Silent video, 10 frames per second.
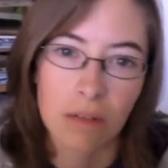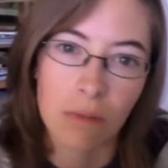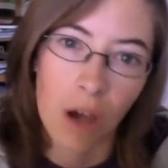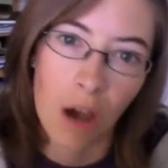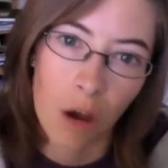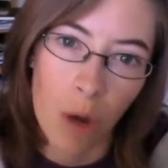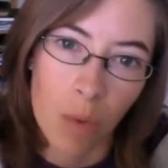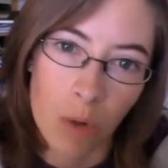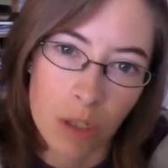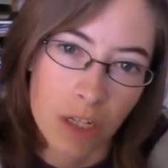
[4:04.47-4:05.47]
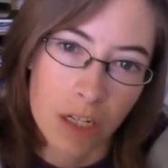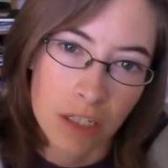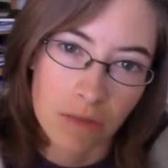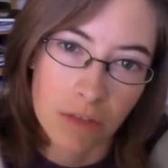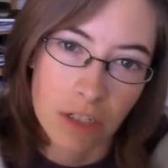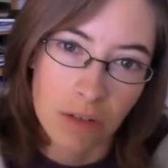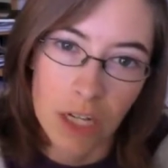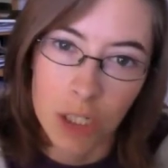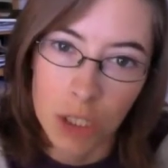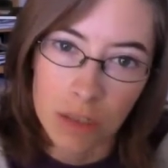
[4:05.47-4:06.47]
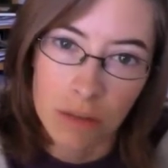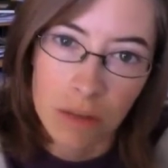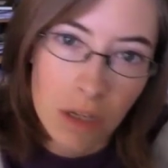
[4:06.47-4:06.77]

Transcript: my work take a different direction.